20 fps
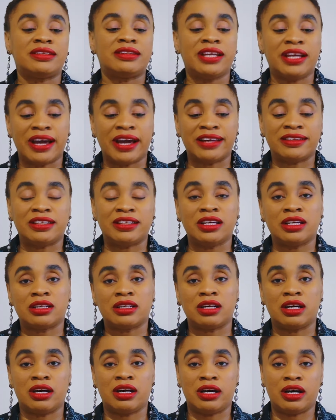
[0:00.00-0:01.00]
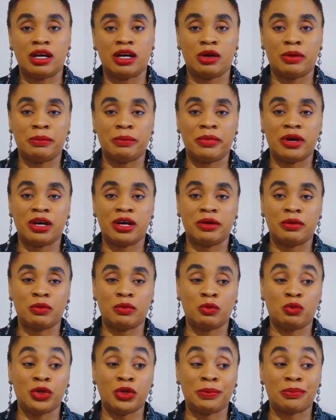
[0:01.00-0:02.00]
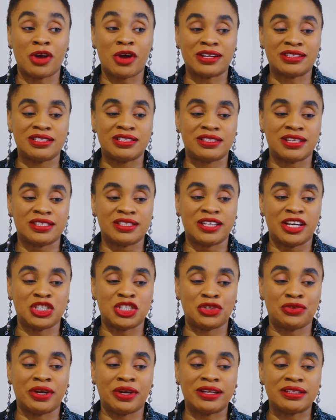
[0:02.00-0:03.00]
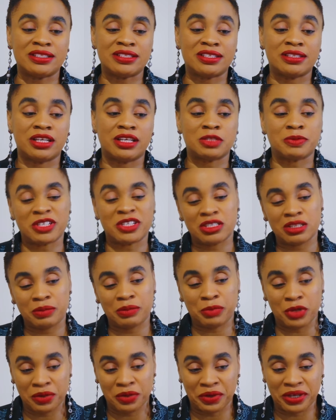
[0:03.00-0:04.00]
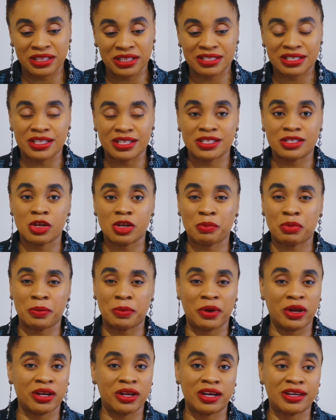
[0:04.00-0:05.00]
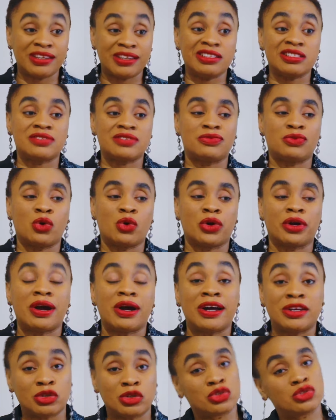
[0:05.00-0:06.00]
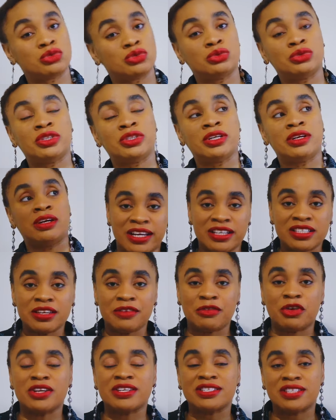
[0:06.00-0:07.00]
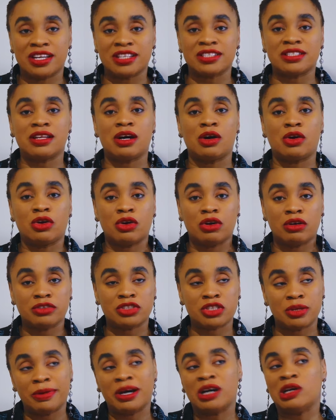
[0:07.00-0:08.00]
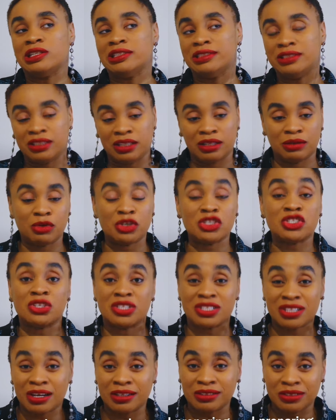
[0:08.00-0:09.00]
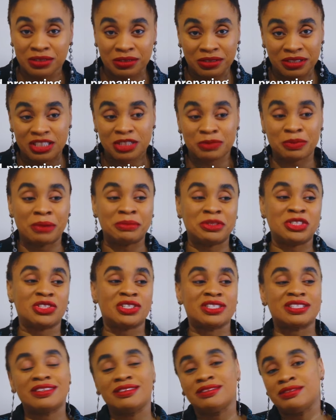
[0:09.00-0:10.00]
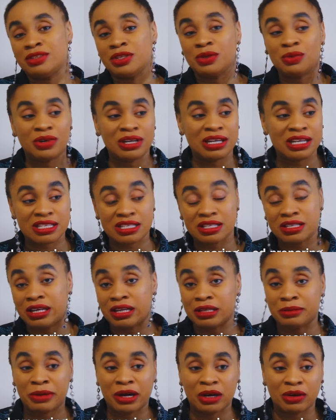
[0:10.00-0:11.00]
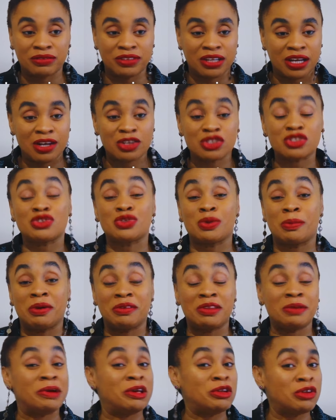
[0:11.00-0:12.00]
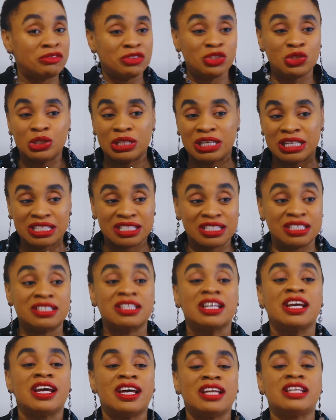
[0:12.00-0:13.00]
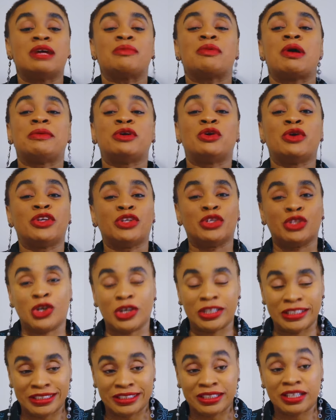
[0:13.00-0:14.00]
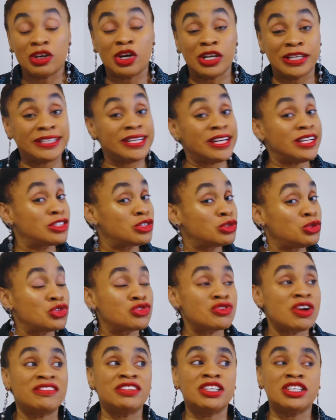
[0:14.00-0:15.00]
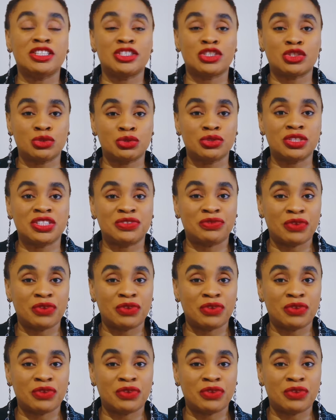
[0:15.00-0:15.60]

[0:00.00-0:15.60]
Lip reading: thing I think we practice as Nigerians, especially parents, is not preparing our kids for adulthood. Let's say for instance now, summer holiday, what's your child doing? She's probably just doing one lesson at the back of the house. Some of them are not even doing lessons. They're probably going on holiday. Holiday is good, traveling is good, it's